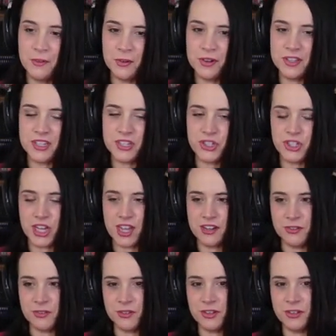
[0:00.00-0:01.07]
Or the
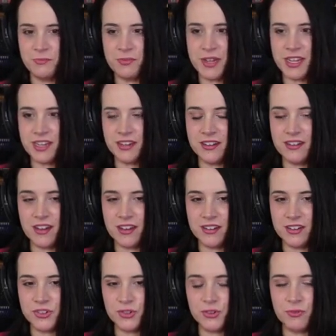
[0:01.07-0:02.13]
shadow could be
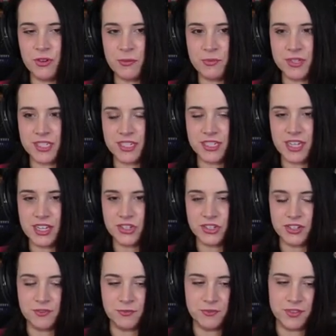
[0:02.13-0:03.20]
not a true
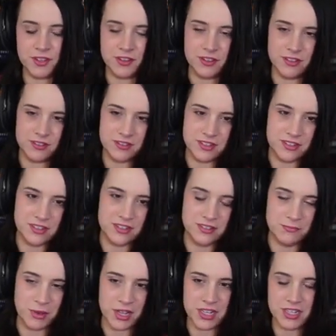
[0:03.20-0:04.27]
representation of the
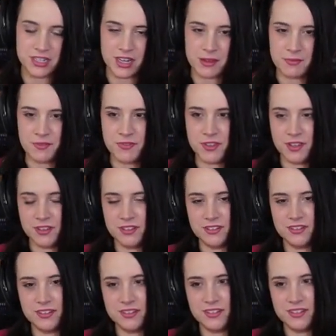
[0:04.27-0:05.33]
body type of the,
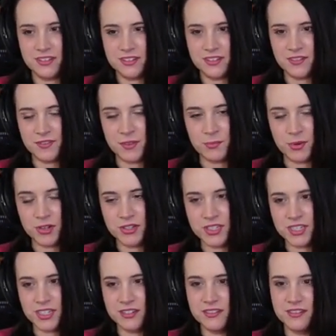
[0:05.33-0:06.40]
the
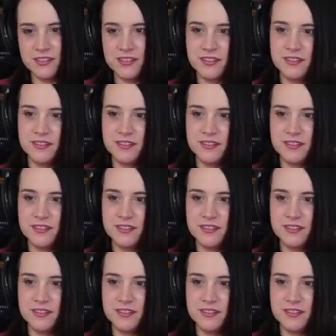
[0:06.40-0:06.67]
person.